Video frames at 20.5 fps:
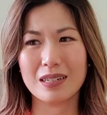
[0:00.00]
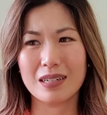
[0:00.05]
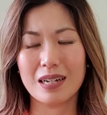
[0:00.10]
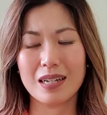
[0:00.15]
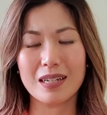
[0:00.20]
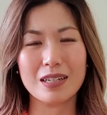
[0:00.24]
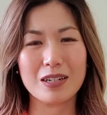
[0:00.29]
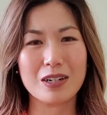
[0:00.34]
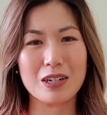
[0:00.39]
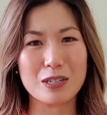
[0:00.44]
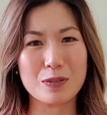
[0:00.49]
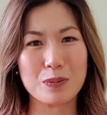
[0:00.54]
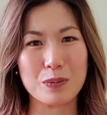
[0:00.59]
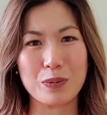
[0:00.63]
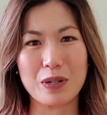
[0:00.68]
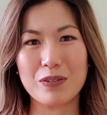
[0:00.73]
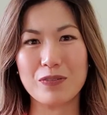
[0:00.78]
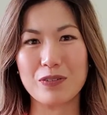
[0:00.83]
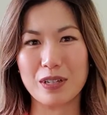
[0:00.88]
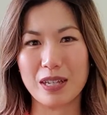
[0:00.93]
And the cost per
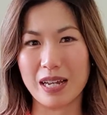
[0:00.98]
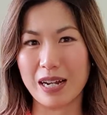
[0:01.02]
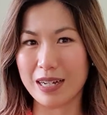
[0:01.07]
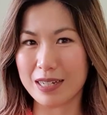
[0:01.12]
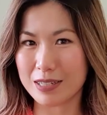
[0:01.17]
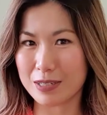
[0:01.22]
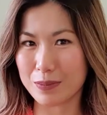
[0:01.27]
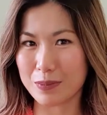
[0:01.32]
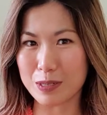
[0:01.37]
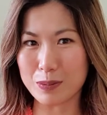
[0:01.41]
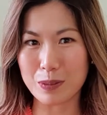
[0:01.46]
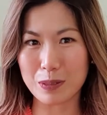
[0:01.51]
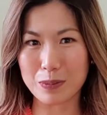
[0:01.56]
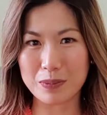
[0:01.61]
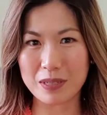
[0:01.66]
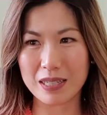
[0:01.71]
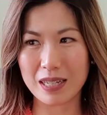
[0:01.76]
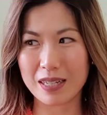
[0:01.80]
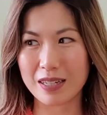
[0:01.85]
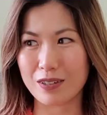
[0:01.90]
wear for that item is
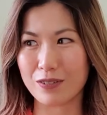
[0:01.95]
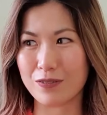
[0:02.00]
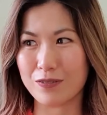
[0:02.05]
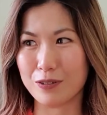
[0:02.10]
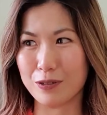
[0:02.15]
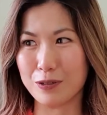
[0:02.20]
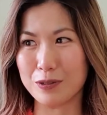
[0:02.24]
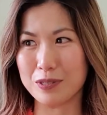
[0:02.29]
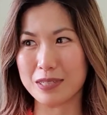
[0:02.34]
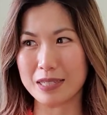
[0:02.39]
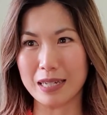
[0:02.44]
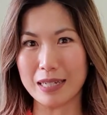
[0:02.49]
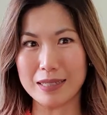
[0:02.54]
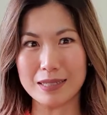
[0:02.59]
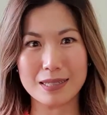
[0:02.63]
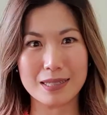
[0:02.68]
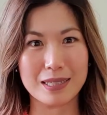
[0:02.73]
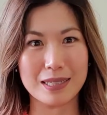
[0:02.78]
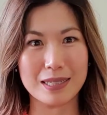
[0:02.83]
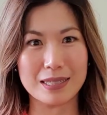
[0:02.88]
probably like a few
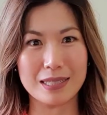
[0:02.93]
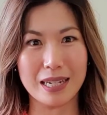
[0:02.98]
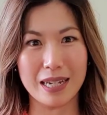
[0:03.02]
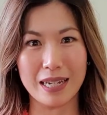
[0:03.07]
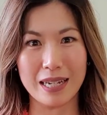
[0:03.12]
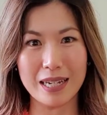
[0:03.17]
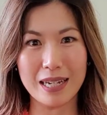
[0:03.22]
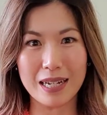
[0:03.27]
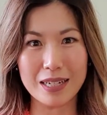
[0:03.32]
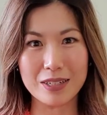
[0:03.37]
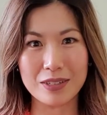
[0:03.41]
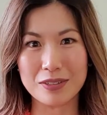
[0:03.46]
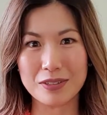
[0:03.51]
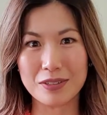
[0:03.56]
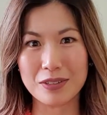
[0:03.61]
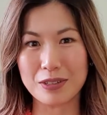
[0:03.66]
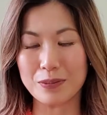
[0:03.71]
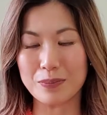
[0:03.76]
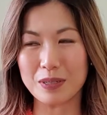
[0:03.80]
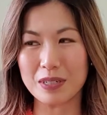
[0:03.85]
cents a day. I don't
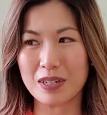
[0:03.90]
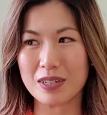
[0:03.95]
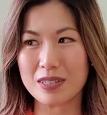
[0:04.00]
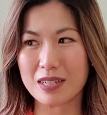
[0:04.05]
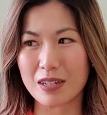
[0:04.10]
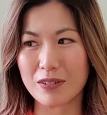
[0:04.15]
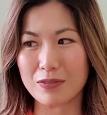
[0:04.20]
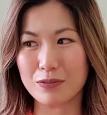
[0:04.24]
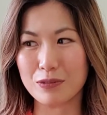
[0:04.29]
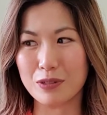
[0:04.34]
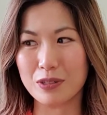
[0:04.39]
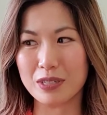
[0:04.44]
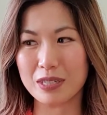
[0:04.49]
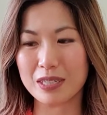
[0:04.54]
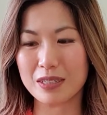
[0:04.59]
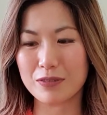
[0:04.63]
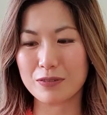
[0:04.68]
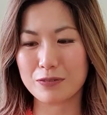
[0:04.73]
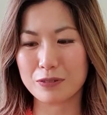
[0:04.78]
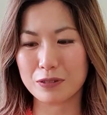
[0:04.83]
know, because I've worn
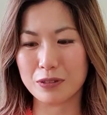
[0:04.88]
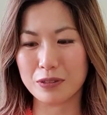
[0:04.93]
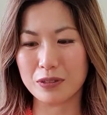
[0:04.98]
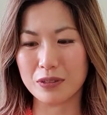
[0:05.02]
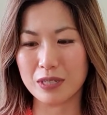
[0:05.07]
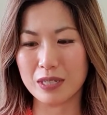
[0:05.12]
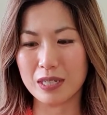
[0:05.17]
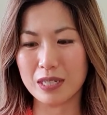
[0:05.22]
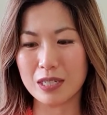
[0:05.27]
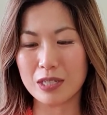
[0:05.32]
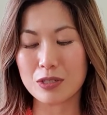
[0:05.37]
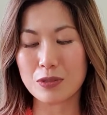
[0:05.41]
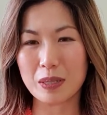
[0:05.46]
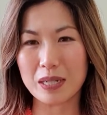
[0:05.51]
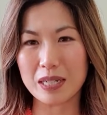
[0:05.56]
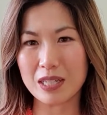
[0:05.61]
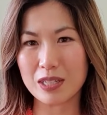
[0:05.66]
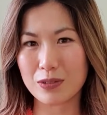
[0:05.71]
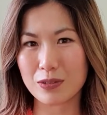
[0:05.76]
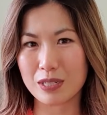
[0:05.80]
it for
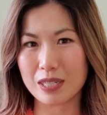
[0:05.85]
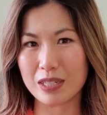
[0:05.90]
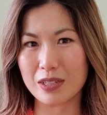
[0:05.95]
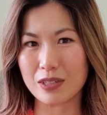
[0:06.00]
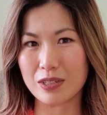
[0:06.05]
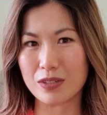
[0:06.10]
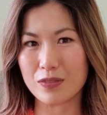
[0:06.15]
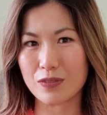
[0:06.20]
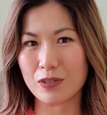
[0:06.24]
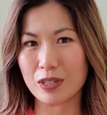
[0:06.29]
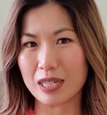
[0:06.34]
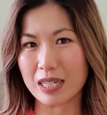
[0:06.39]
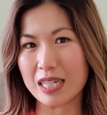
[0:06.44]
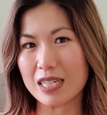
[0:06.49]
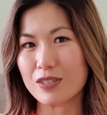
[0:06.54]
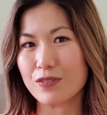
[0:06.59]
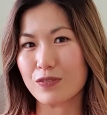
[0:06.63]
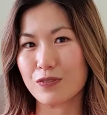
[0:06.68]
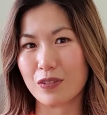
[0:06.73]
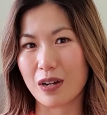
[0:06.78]
23 years for at
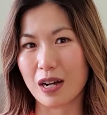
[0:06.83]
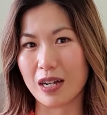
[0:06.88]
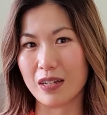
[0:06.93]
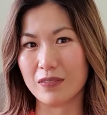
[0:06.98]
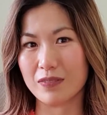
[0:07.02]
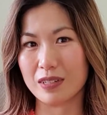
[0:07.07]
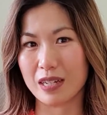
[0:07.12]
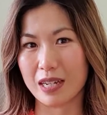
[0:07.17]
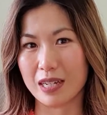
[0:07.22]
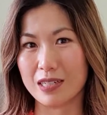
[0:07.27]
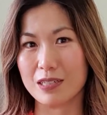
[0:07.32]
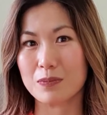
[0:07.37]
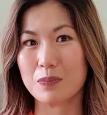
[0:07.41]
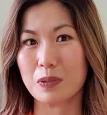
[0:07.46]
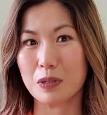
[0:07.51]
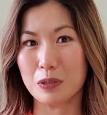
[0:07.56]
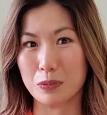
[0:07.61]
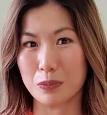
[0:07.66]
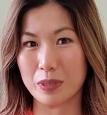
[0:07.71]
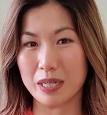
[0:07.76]
least five days
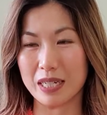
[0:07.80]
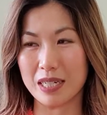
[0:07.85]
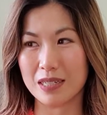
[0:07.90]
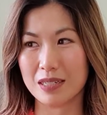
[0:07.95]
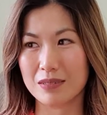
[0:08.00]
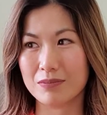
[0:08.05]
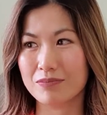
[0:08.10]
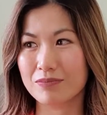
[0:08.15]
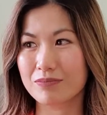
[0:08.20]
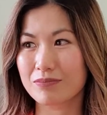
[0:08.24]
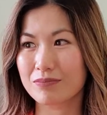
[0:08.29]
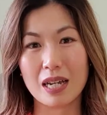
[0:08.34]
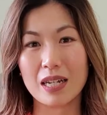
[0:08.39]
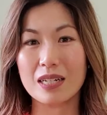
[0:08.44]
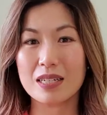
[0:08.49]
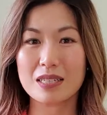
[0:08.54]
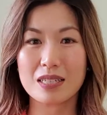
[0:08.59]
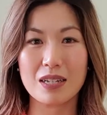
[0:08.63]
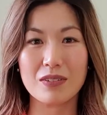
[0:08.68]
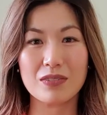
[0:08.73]
per week. And
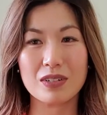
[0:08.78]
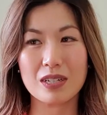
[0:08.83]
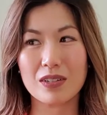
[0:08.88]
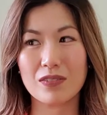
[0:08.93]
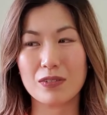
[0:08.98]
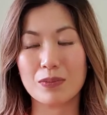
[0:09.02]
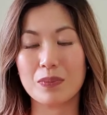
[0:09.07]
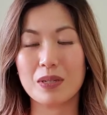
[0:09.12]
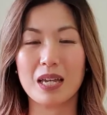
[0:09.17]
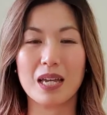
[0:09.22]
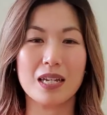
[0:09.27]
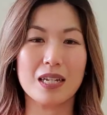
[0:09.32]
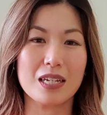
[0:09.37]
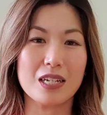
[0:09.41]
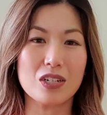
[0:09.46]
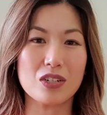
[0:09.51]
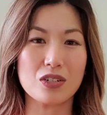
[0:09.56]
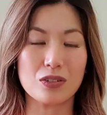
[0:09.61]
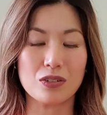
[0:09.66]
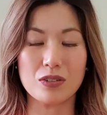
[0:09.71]
it's never given me any
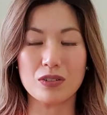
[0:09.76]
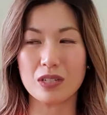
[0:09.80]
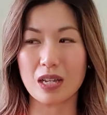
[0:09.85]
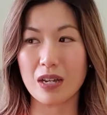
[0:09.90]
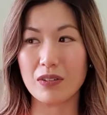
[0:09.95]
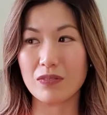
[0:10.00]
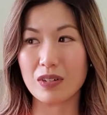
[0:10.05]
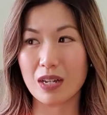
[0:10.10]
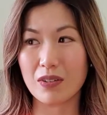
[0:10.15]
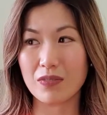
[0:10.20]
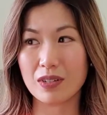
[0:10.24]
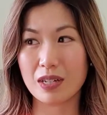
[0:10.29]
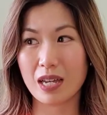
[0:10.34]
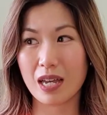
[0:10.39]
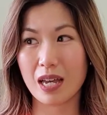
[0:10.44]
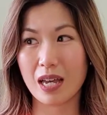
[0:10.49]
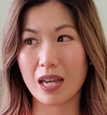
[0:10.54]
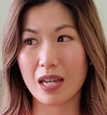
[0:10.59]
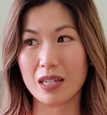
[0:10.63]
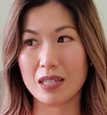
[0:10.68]
issues. I've never
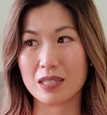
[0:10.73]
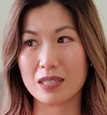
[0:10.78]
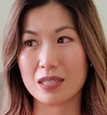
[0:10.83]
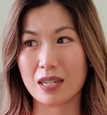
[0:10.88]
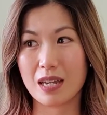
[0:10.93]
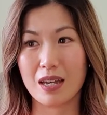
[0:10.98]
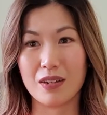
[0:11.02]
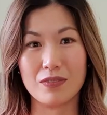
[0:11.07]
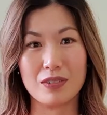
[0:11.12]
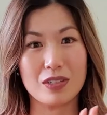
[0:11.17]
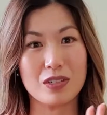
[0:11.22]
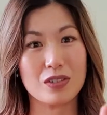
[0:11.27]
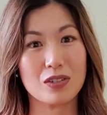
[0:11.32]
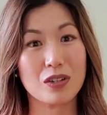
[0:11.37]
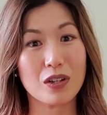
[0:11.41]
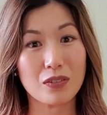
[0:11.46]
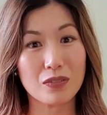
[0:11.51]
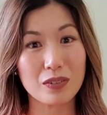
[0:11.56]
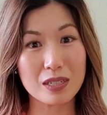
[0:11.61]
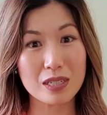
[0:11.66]
had to have it
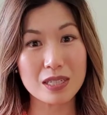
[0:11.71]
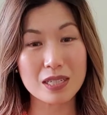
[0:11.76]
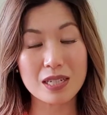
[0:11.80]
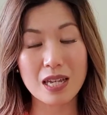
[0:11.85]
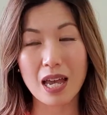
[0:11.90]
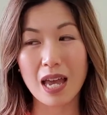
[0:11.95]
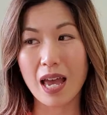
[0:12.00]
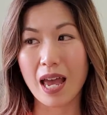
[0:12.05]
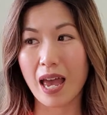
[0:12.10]
serviced.